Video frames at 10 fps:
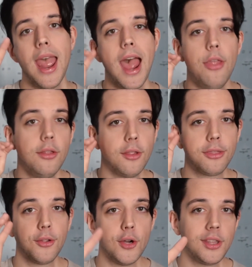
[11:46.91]
And then the
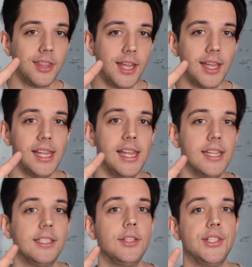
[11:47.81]
third thing
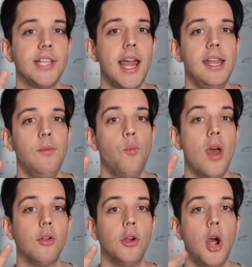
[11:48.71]
is to decide
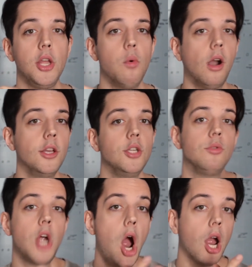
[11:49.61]
whether or not you want to
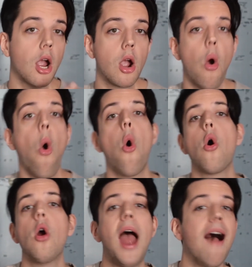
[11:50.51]
do talk
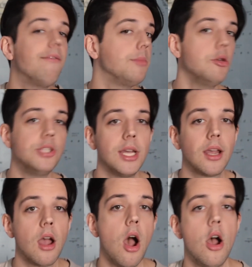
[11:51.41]
or have
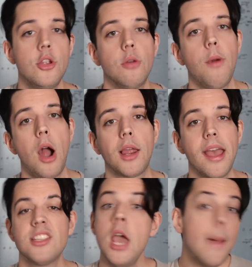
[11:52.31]
music on your
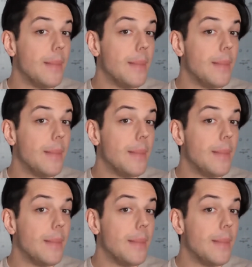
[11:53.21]
podcast.